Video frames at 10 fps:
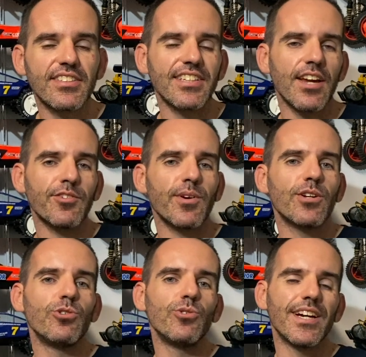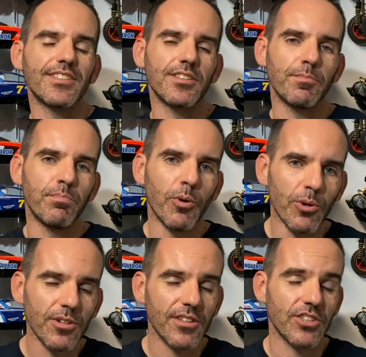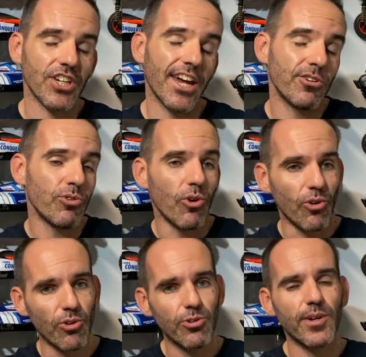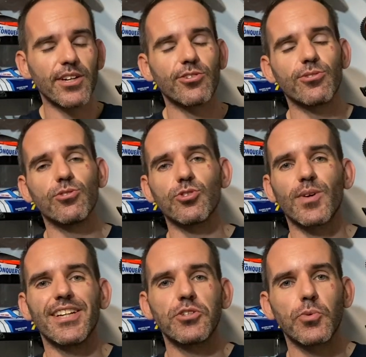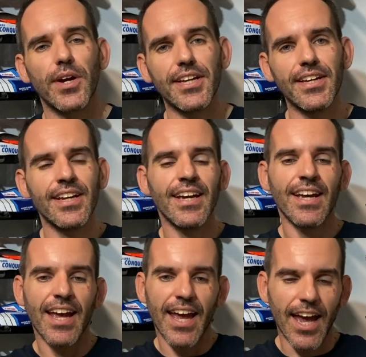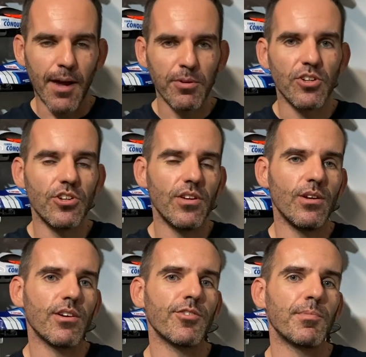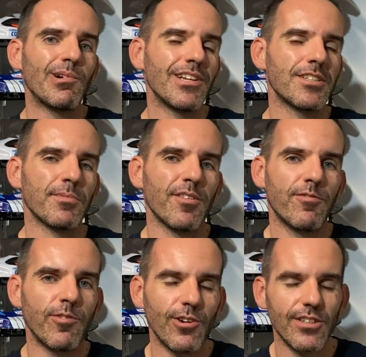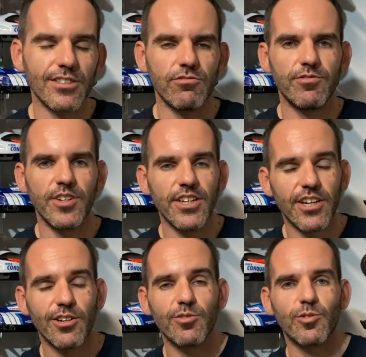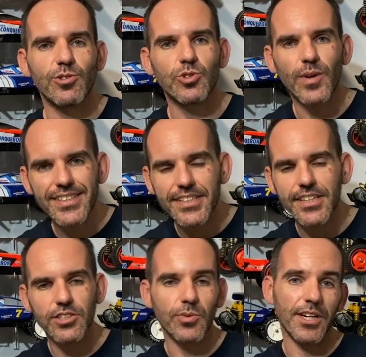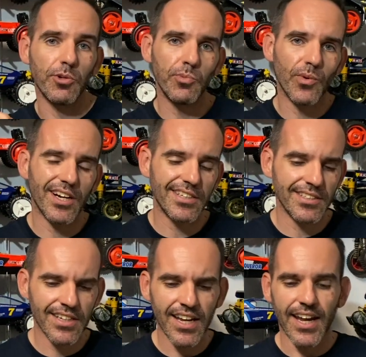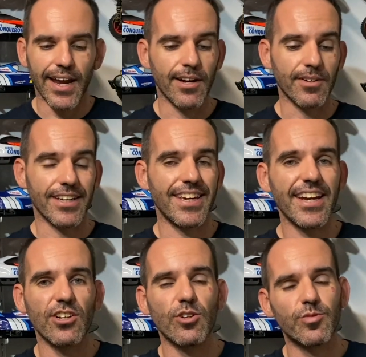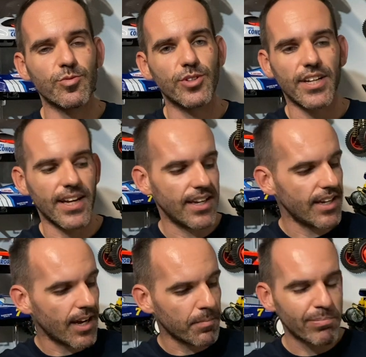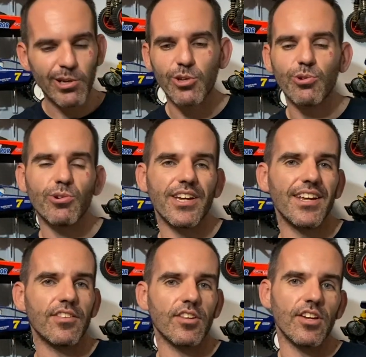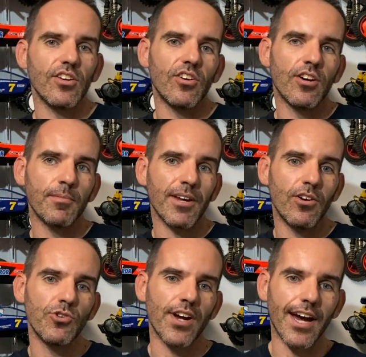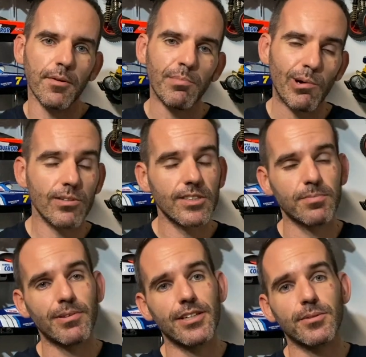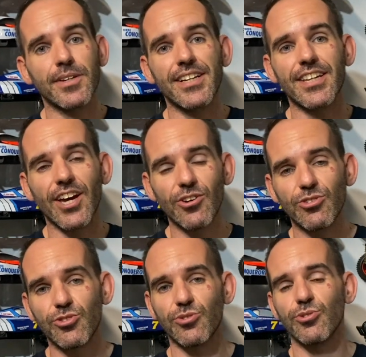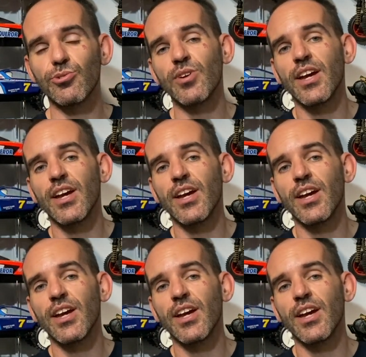everyone who has supported the channel all the way through 2020. Happy New Year, everybody. It's my first video for 2021, and I'm going to kick it off with a pretty cool kit that I'm going to unbox, plus I'm going to go through